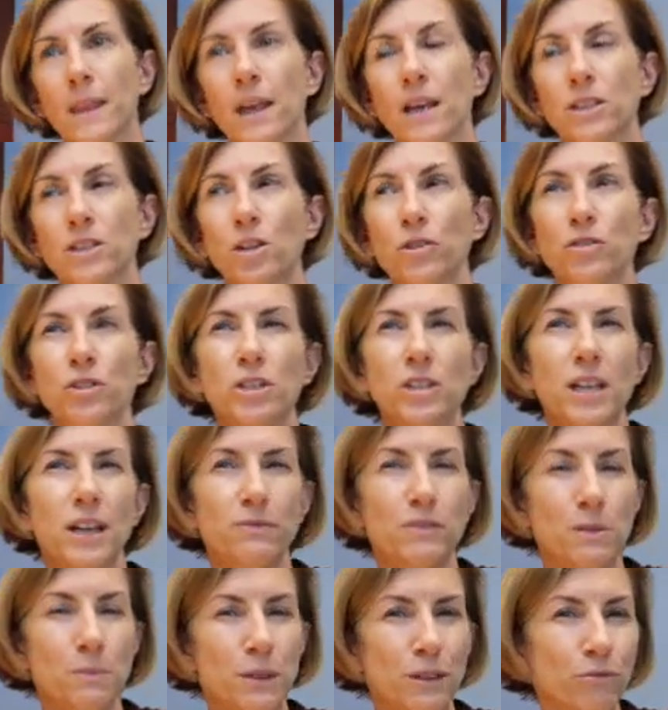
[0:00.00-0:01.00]
So you just have
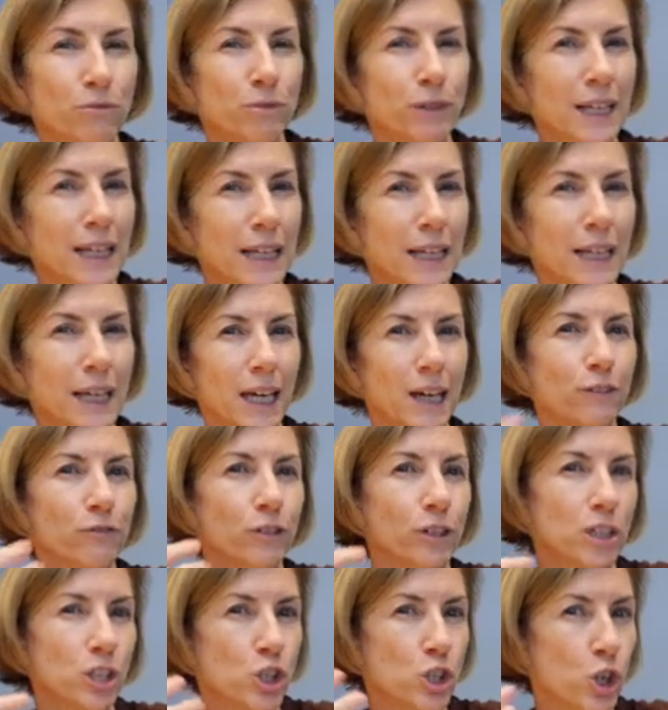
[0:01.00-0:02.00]
to be really
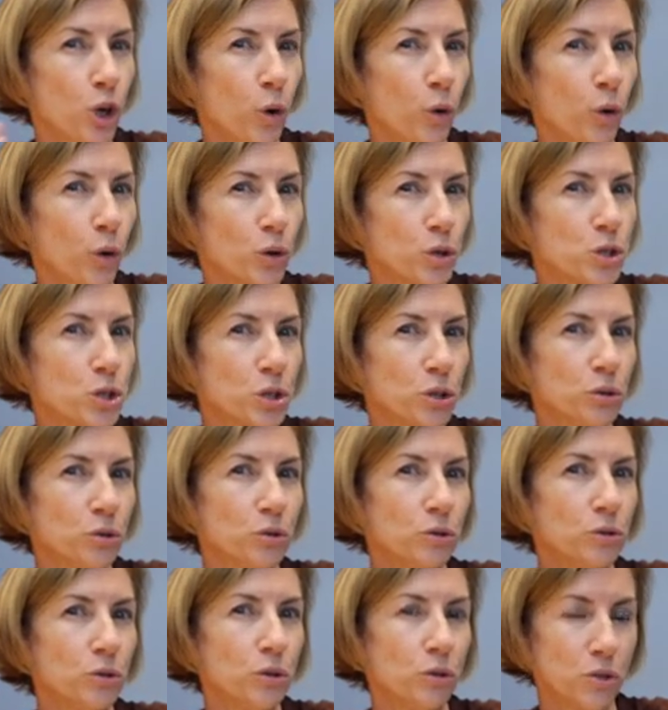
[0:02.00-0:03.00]
careful and talk to
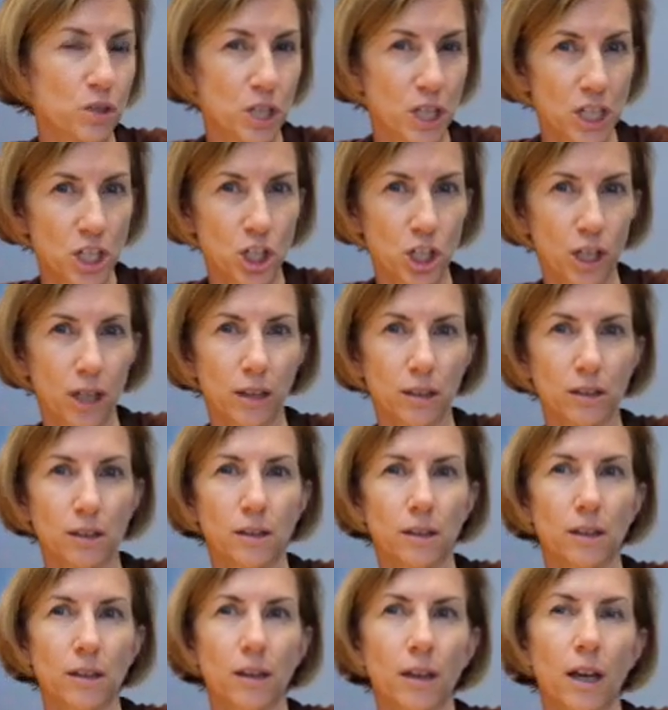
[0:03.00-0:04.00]
your teacher.
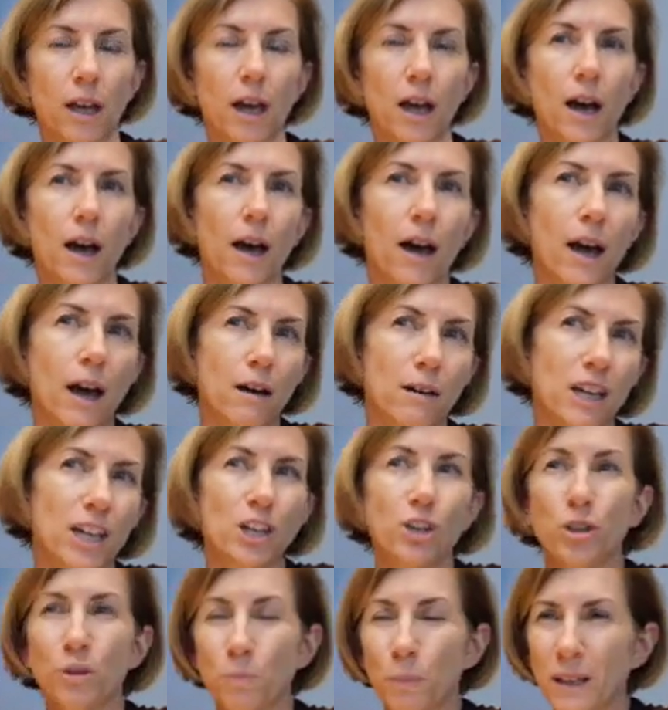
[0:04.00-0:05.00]
It
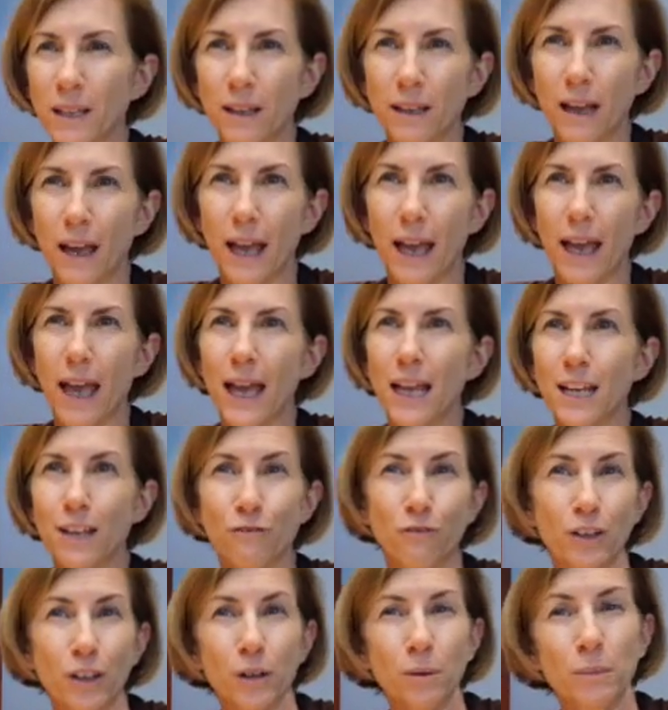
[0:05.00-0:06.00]
could be any
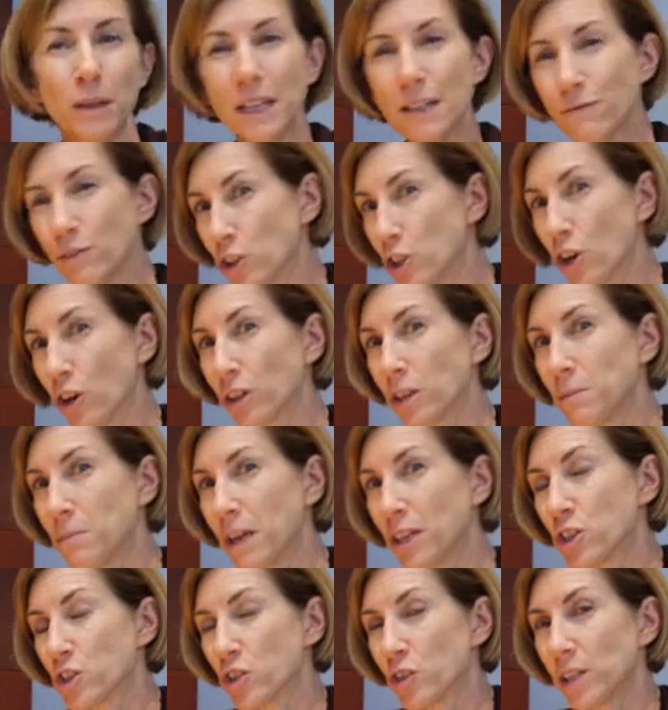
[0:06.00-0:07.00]
film, even
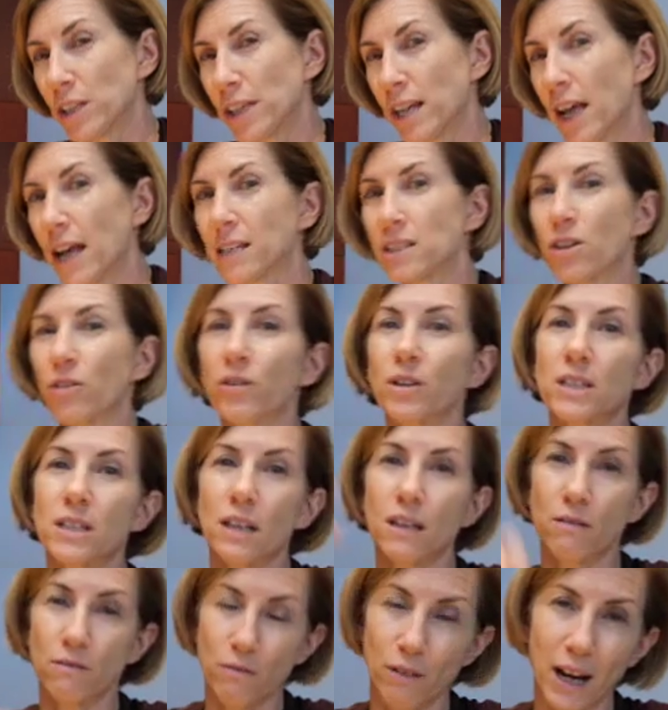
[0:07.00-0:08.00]
documentary, as long as
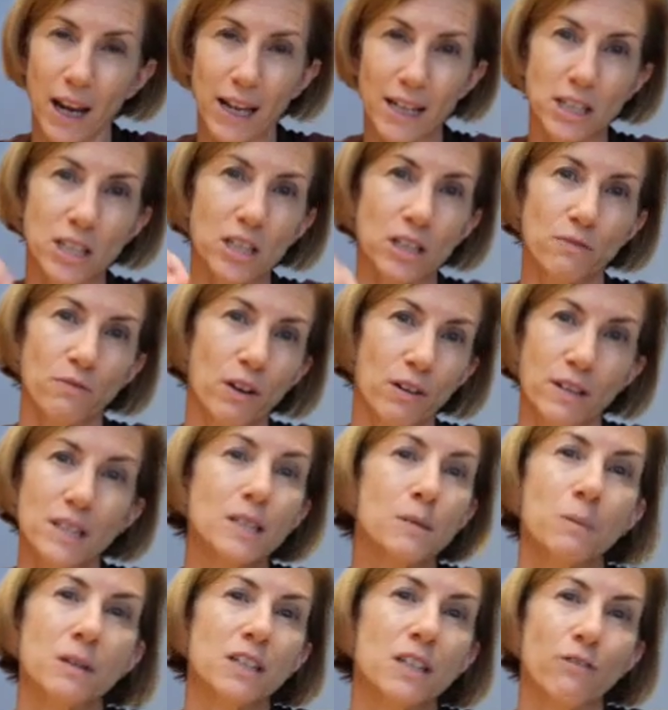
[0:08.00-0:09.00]
it relates very
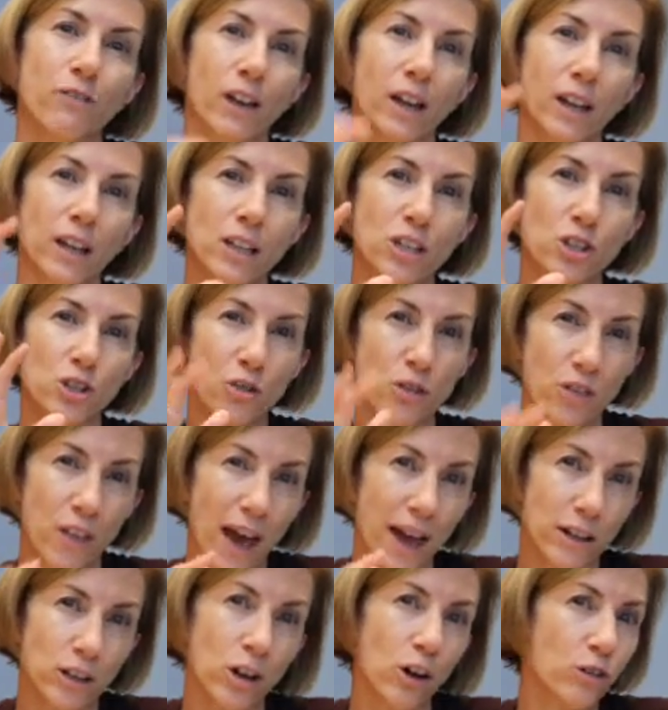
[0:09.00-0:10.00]
specifically to
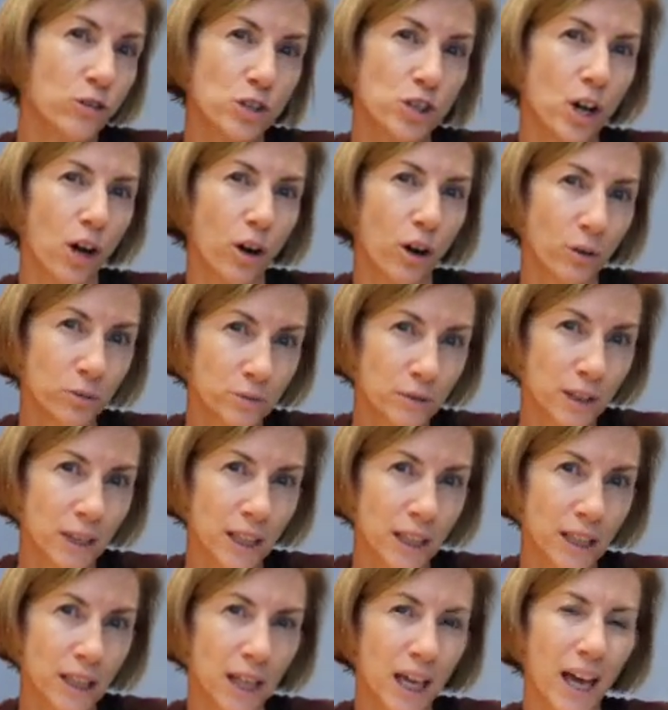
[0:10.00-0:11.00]
that culture
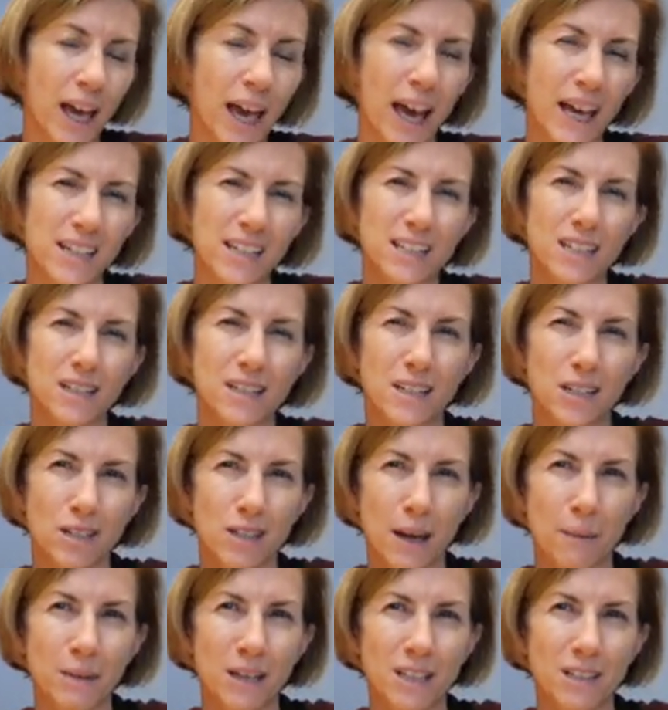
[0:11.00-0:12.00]
only and is to
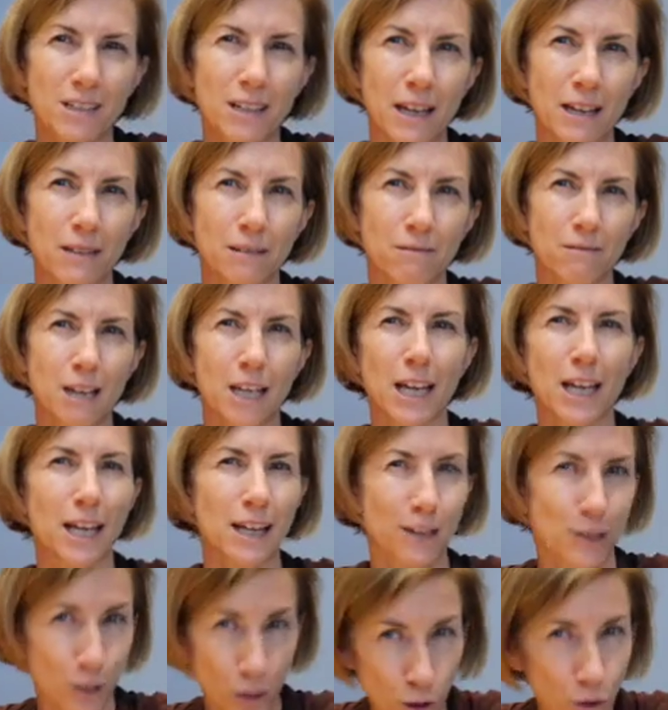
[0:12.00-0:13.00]
some extent
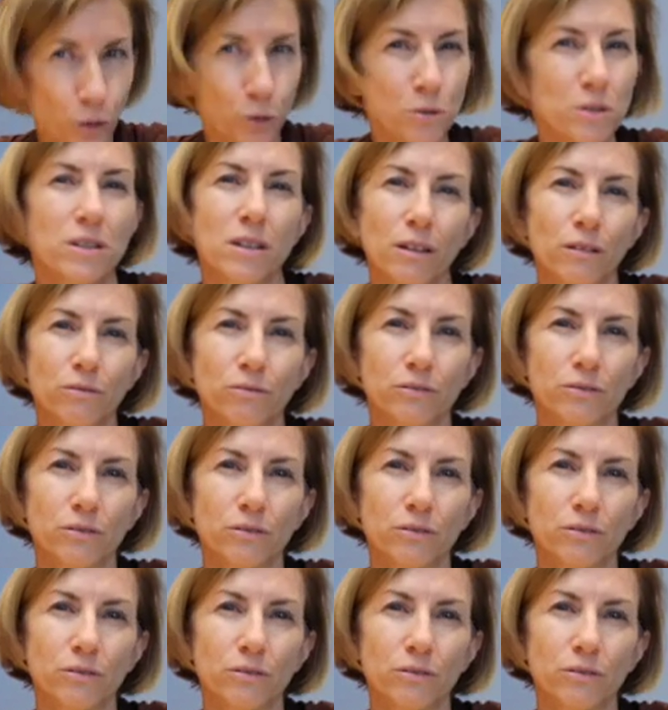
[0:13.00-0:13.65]
exclusive.